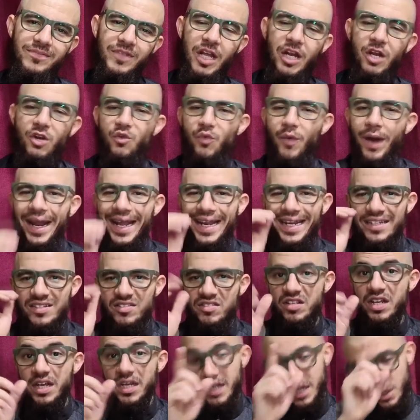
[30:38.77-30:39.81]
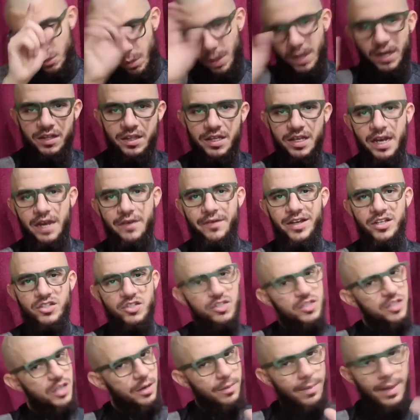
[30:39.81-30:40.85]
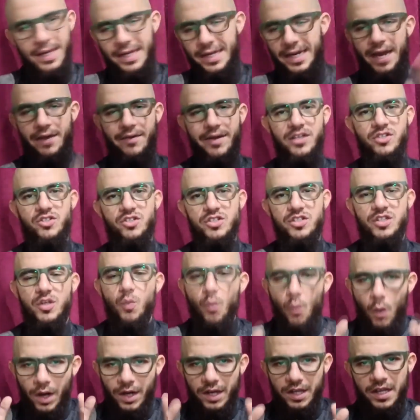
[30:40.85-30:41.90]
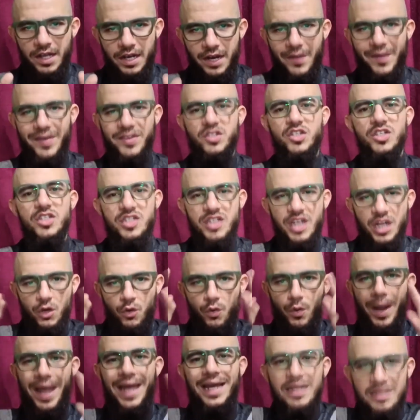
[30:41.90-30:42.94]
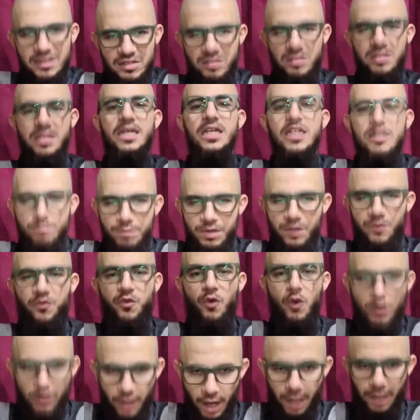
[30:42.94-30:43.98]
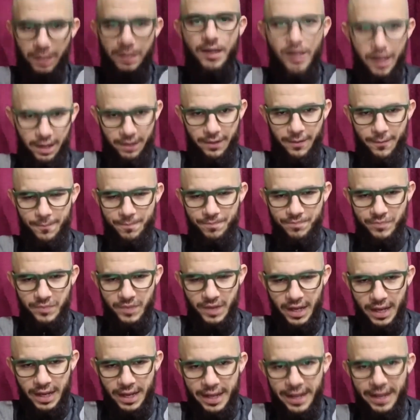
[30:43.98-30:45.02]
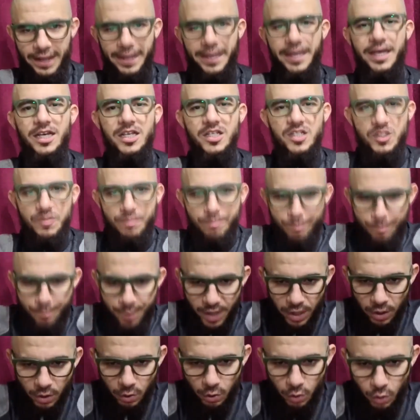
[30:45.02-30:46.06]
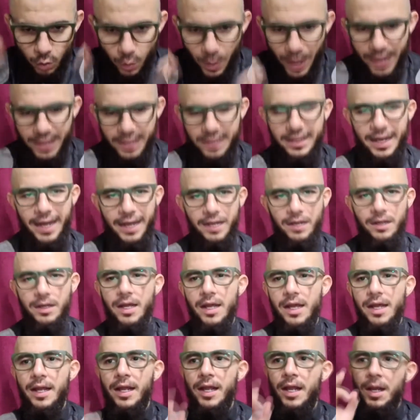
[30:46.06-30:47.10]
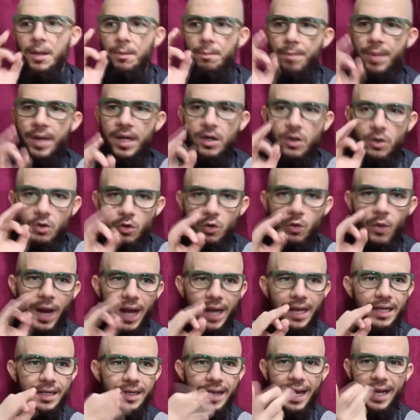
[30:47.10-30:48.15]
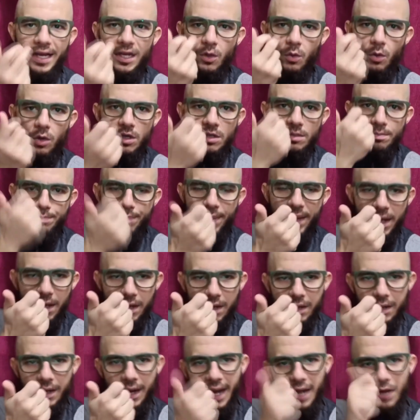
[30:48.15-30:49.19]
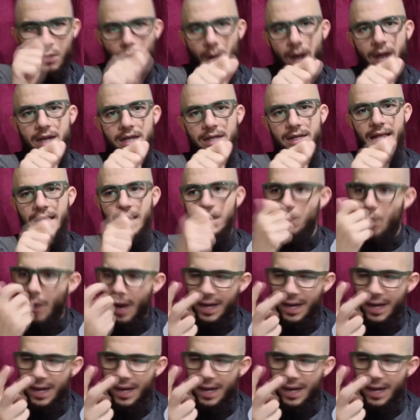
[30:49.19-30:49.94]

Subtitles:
The greatest deed in one of the narrations, there are many narrations, one of the narrations, the greatest deed before Allah is birrul walidain. Birrul walidain, the word birr and walidain.